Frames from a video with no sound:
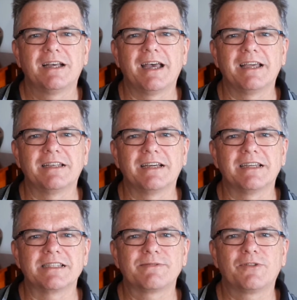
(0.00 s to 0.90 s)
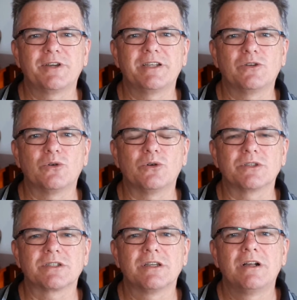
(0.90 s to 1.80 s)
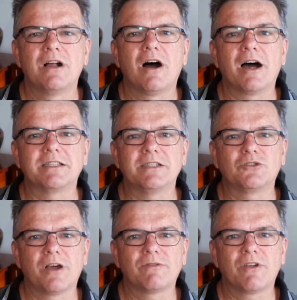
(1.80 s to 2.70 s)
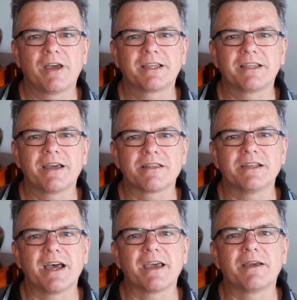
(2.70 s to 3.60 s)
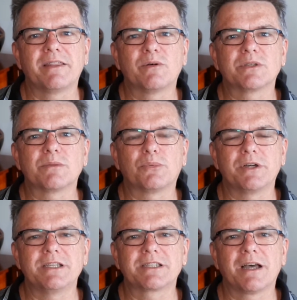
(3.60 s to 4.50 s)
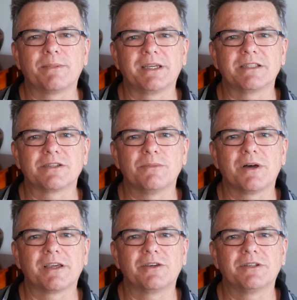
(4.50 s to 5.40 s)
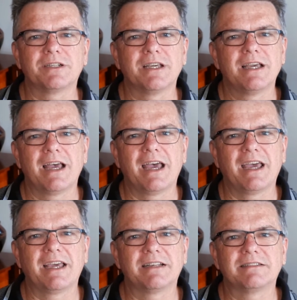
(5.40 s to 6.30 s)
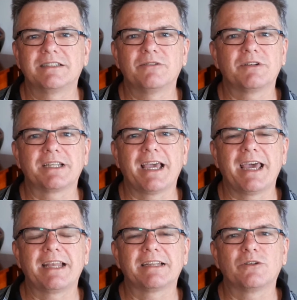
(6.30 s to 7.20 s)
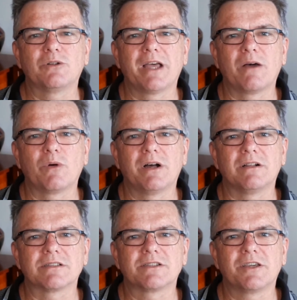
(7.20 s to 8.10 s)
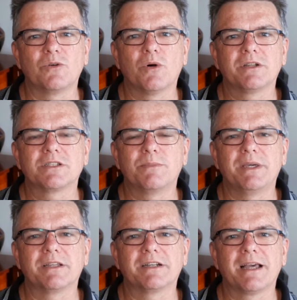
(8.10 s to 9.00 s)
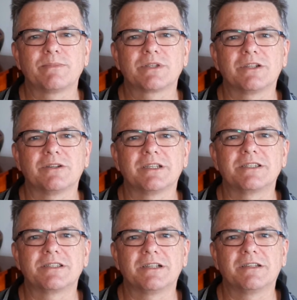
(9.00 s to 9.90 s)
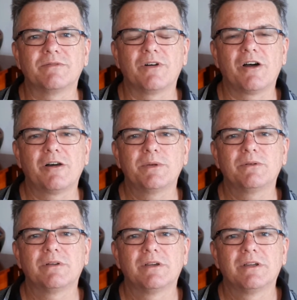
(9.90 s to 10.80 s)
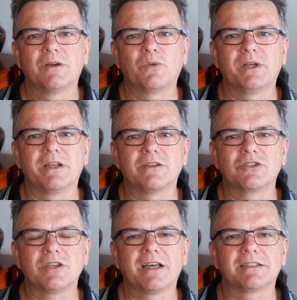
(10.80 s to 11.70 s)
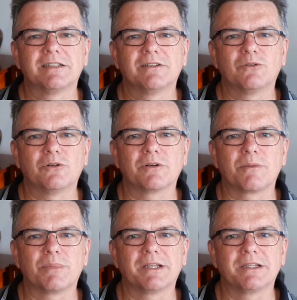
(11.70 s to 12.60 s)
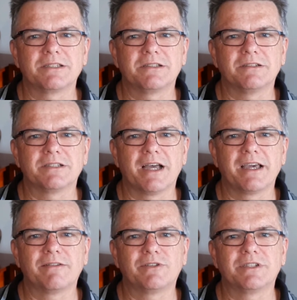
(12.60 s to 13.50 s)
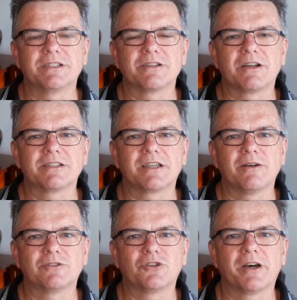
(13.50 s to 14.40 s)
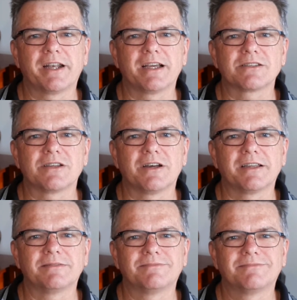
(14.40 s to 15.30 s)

and it's for indoors. I did try flying it the other day, and there was a breeze coming into my unit and didn't really handle it all that well. So you want it to be in an absolutely still environment, windows shut, or a completely still day if you decide to go and try it outside.